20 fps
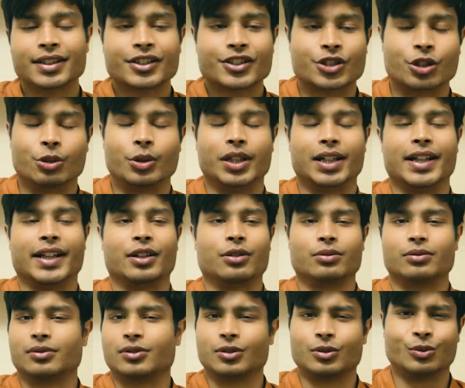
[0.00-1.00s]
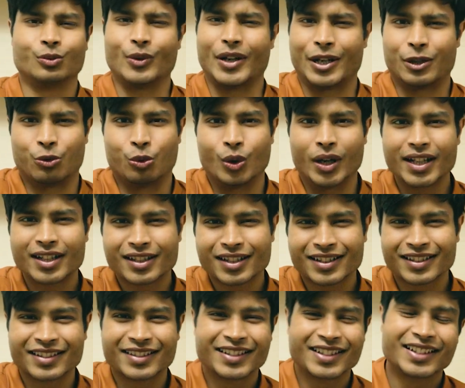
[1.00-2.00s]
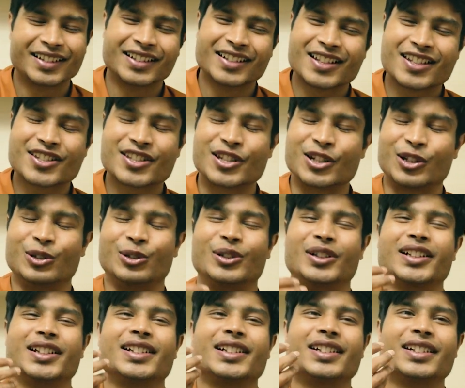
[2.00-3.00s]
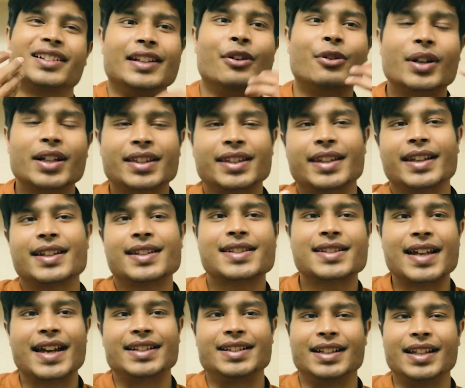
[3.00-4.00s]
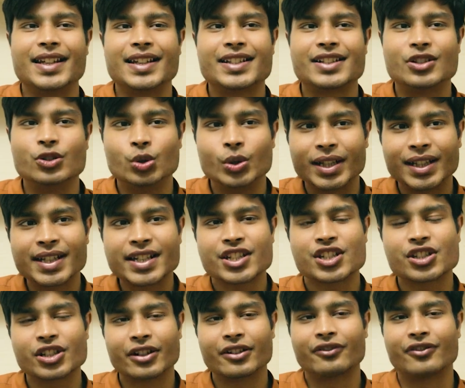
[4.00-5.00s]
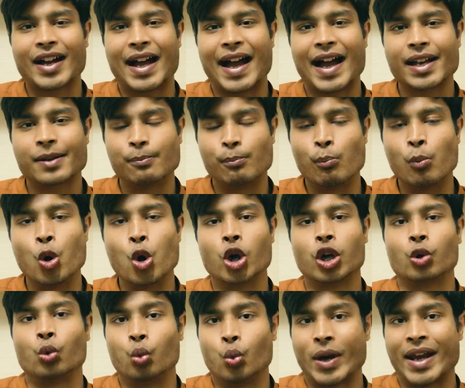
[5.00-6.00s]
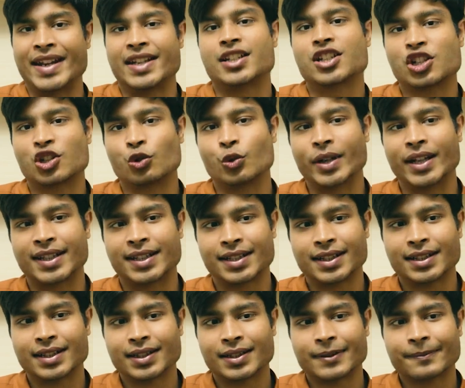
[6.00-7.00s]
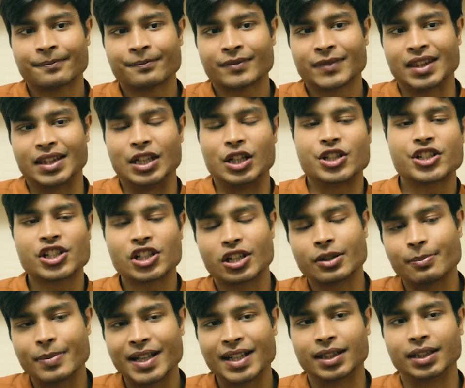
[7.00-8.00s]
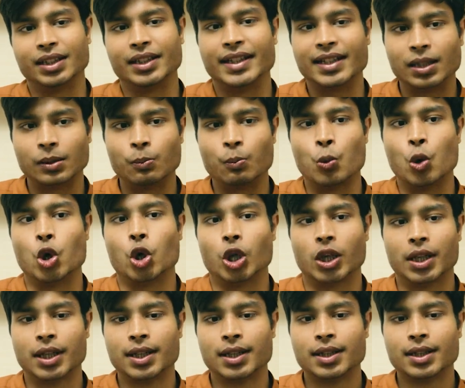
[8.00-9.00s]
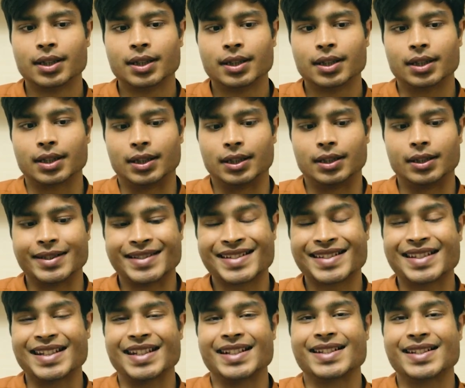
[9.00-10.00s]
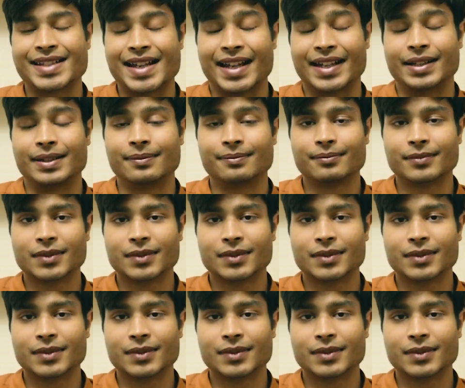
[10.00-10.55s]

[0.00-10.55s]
So we're like, wait, what? So there were things that it really should have had more weight to it. There should have been a little more scenes that